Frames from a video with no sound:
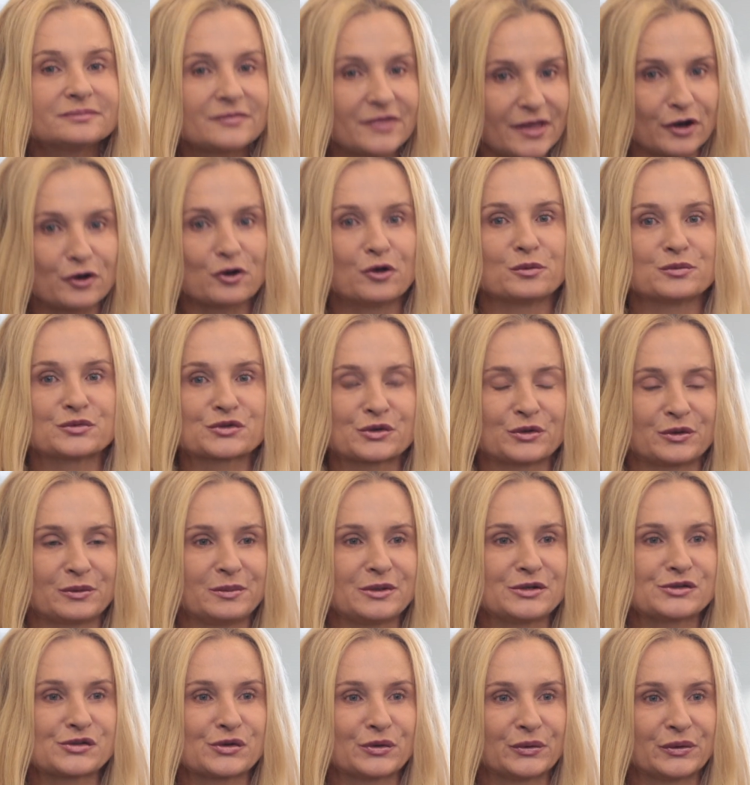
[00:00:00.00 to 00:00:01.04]
that home's going to
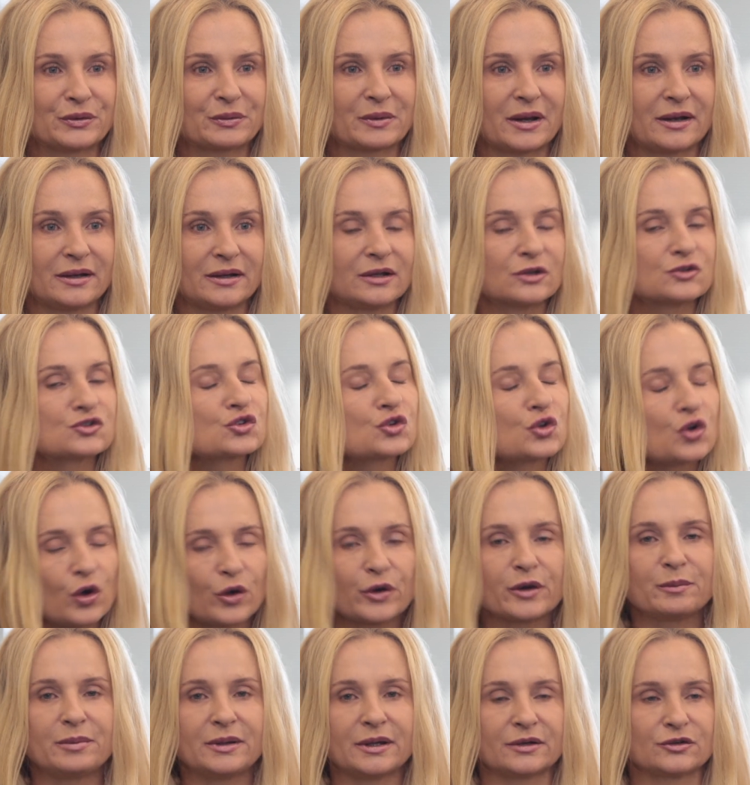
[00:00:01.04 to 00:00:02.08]
be sold already. It's
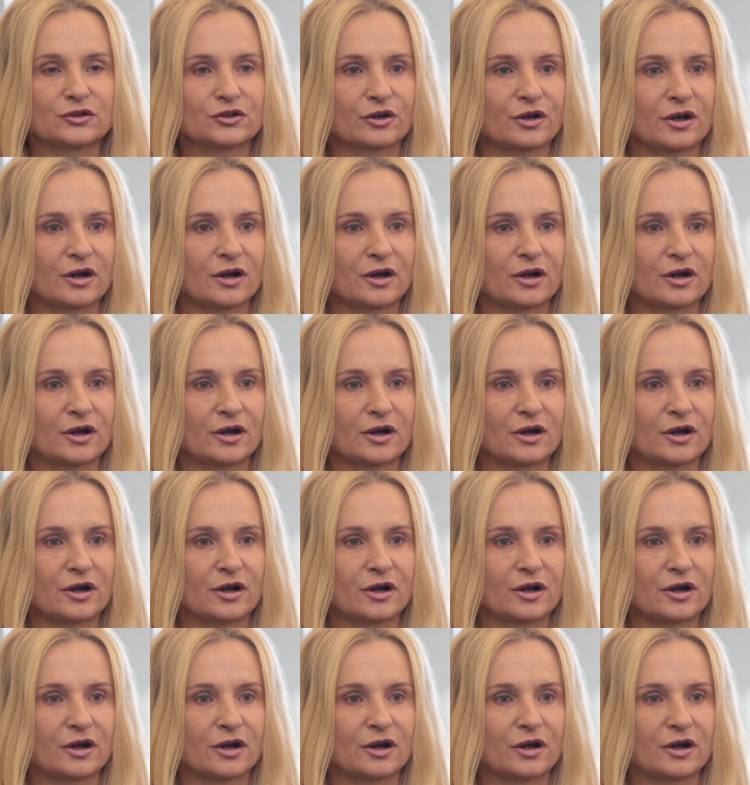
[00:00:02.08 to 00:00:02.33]
going to be under